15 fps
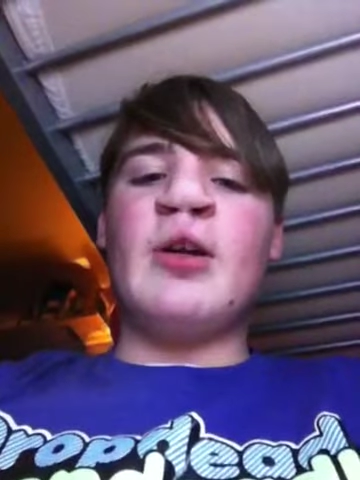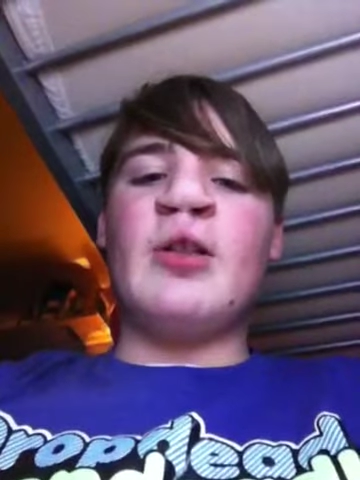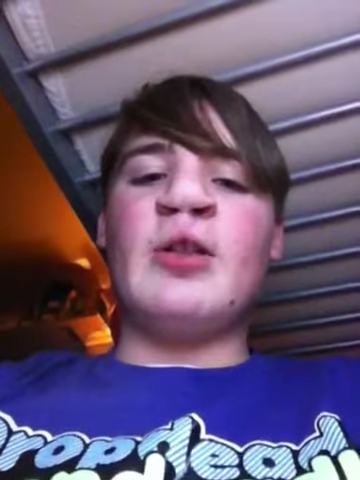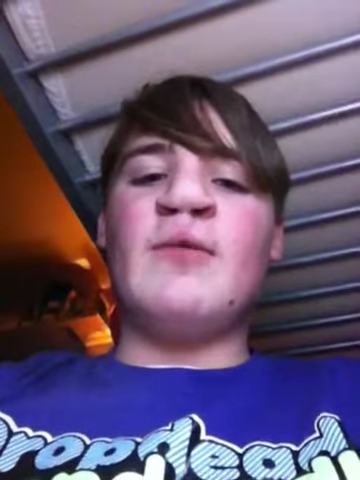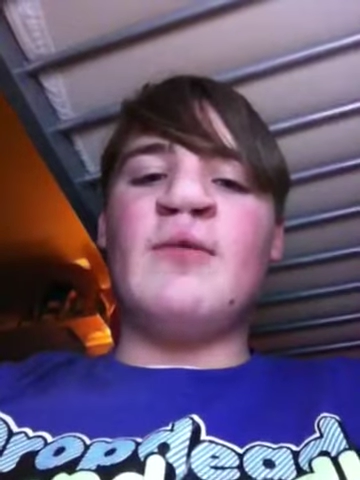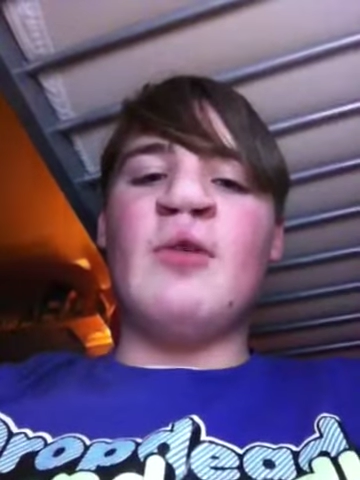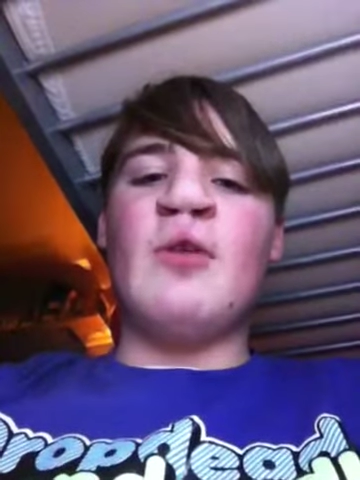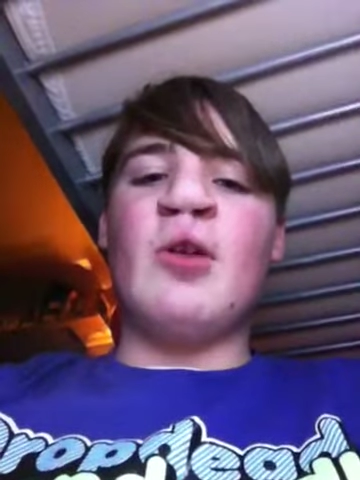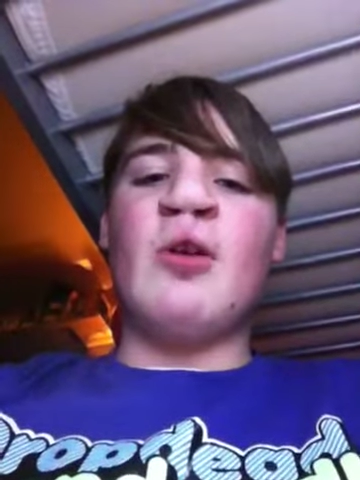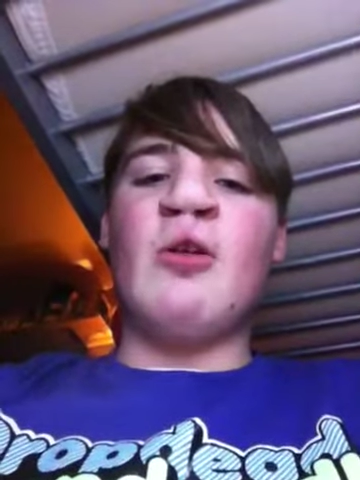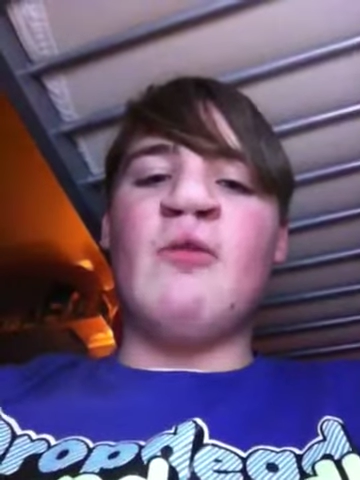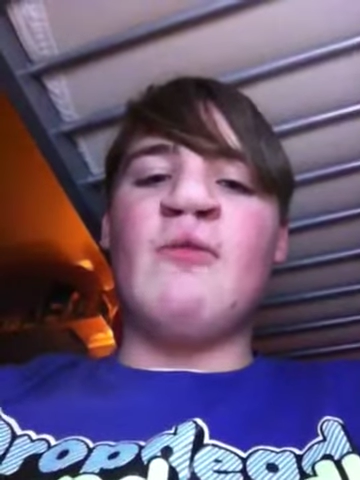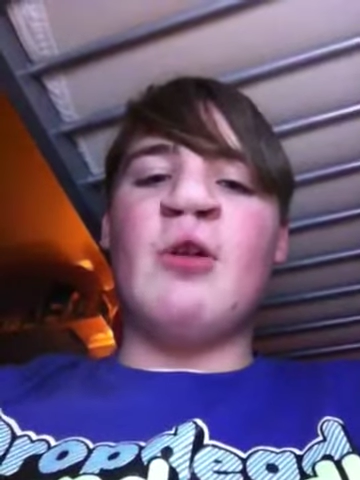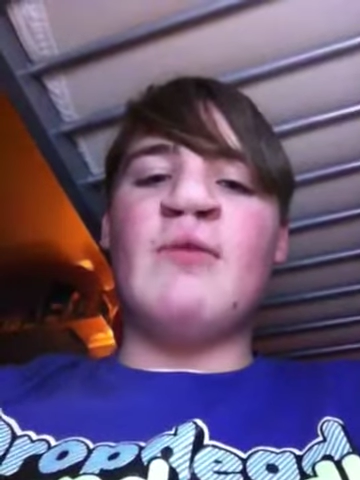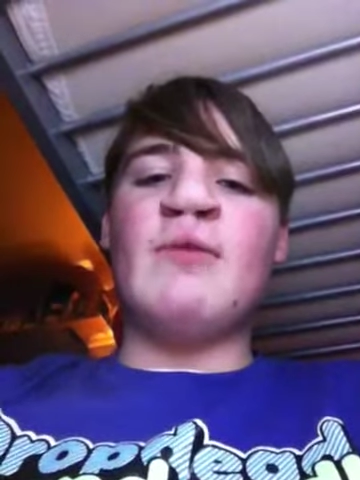interview
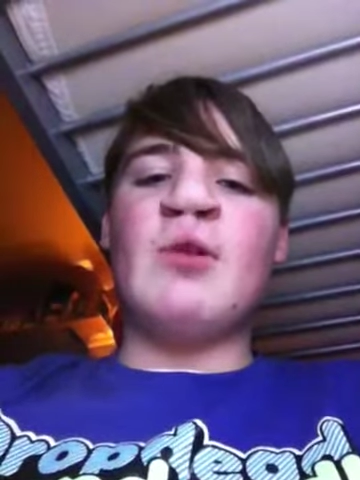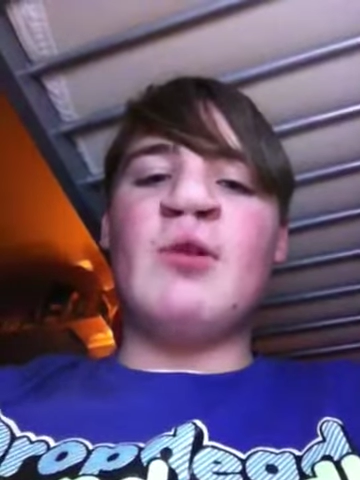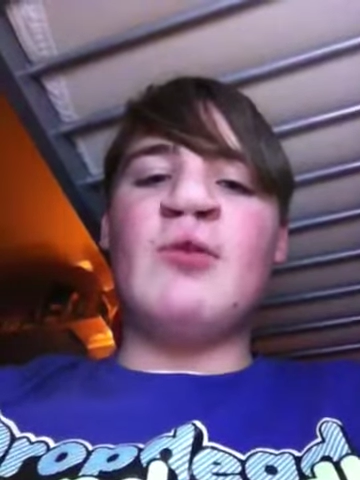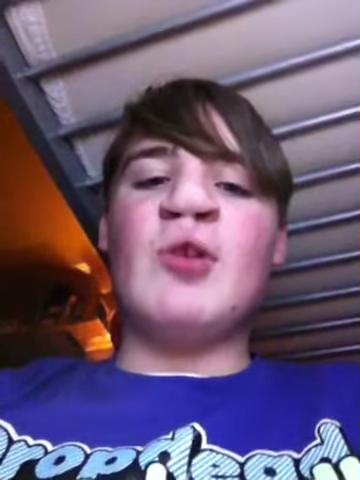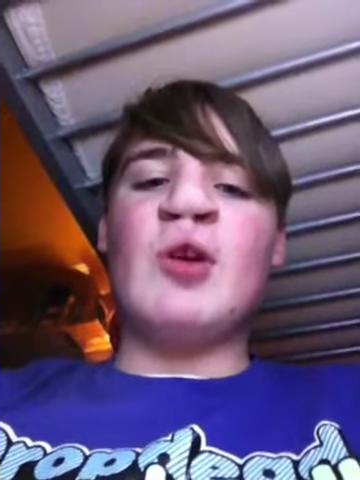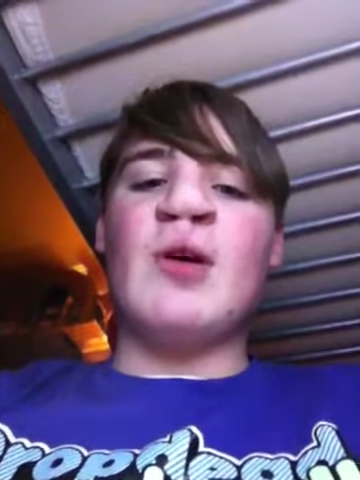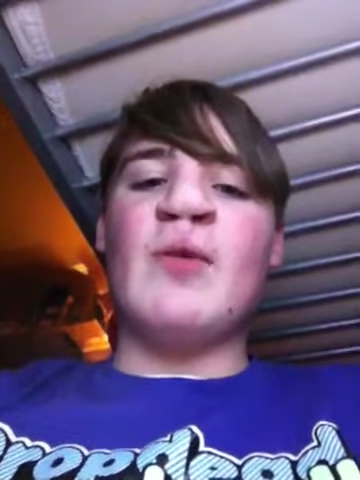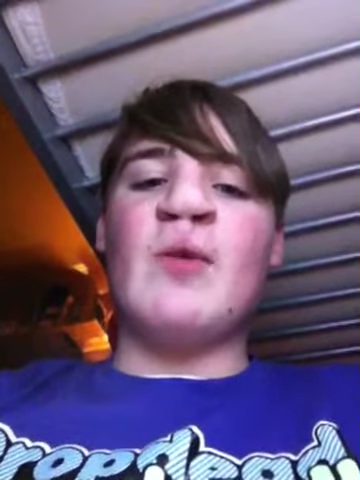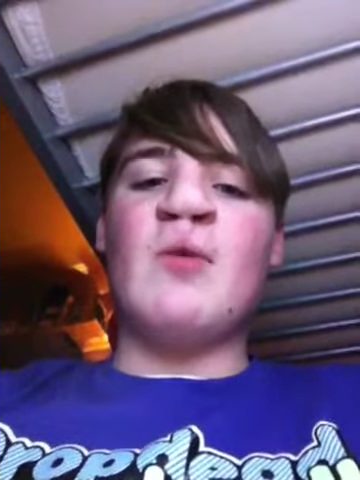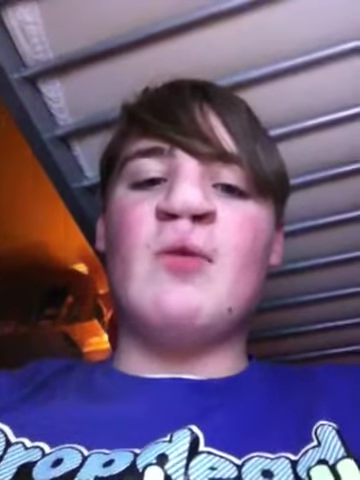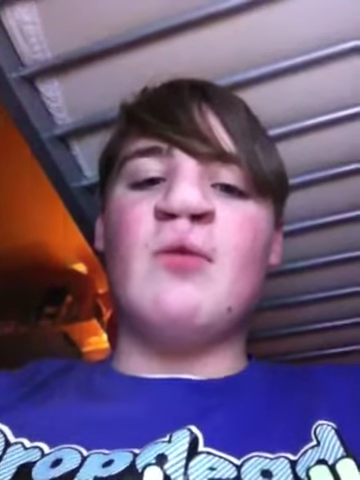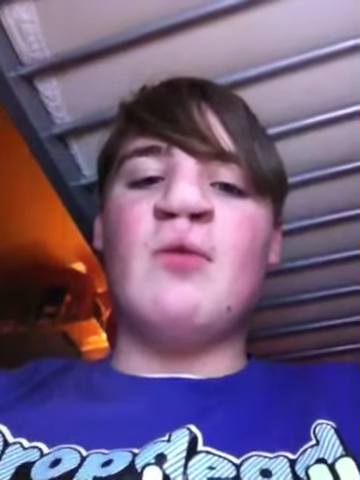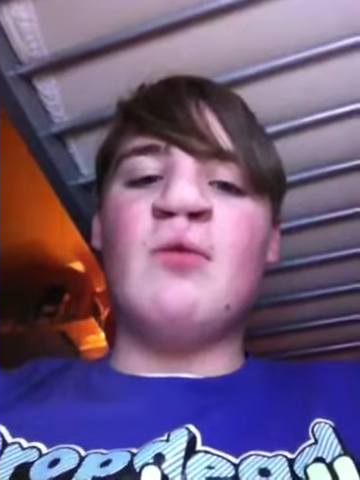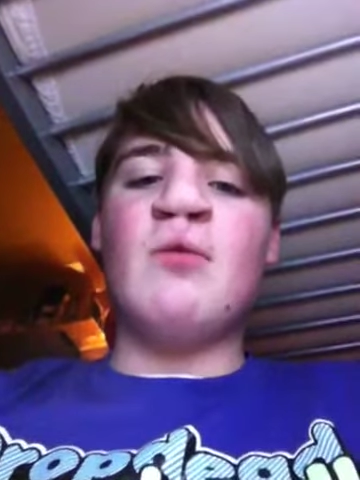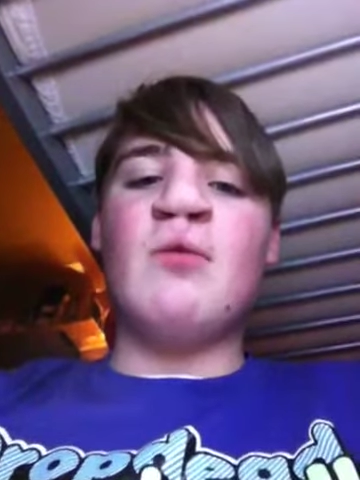show on my vlog
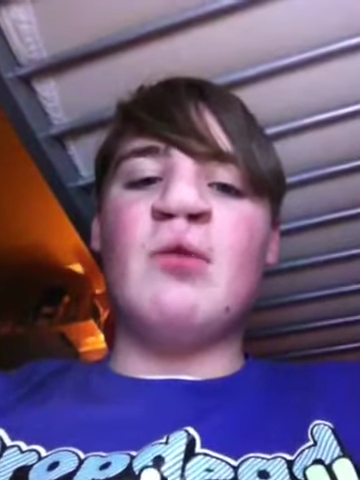channel.